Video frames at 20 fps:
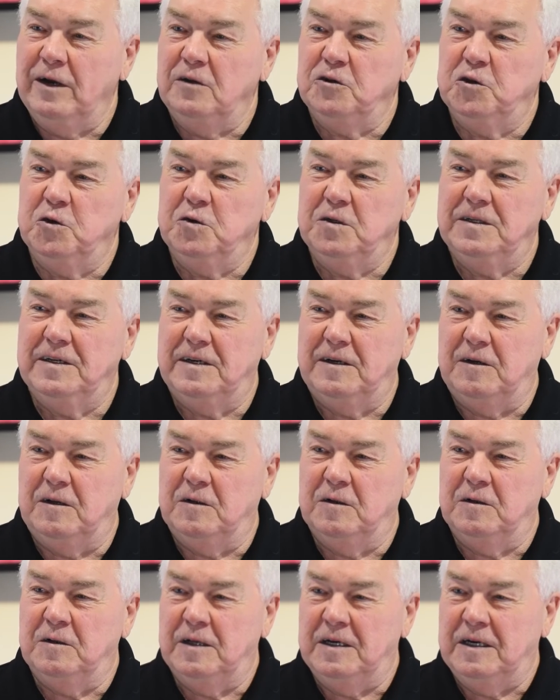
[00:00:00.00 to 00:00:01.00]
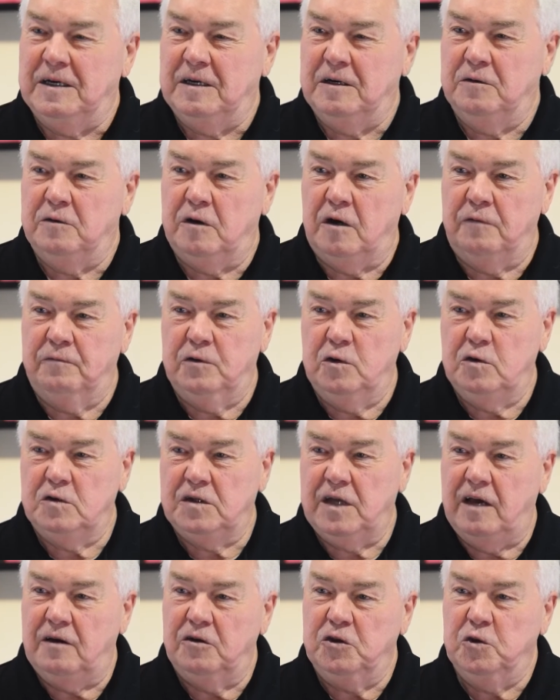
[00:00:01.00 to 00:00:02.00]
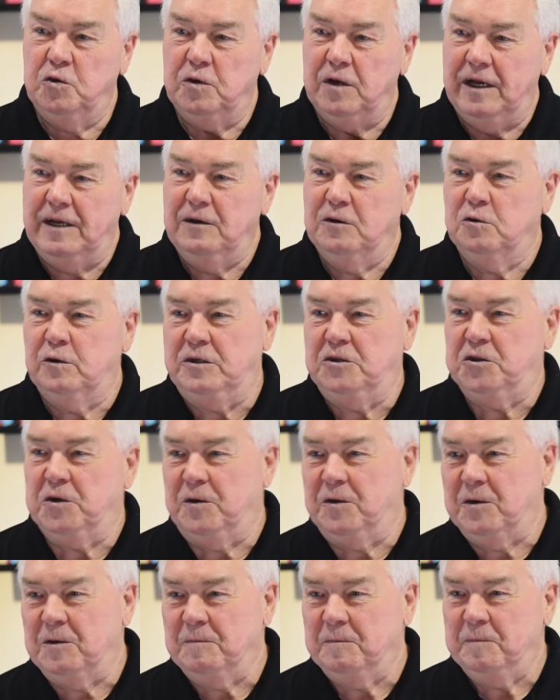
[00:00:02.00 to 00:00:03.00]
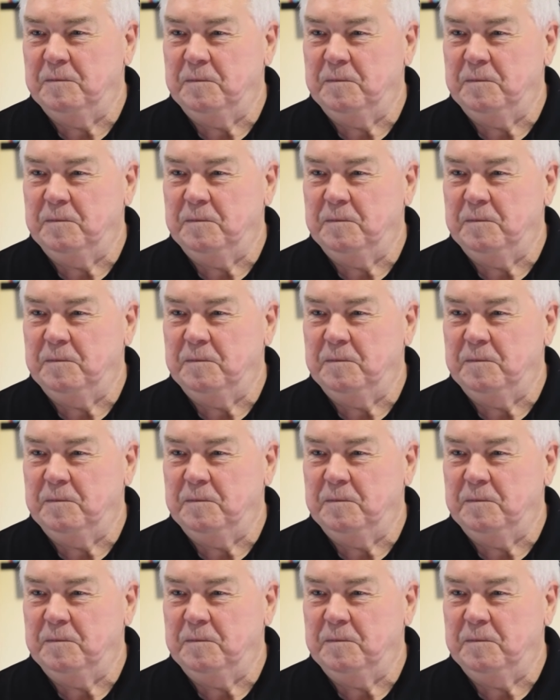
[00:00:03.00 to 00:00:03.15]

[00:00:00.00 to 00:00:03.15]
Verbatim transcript: don't you tell uh, our viewers how you and I know each other?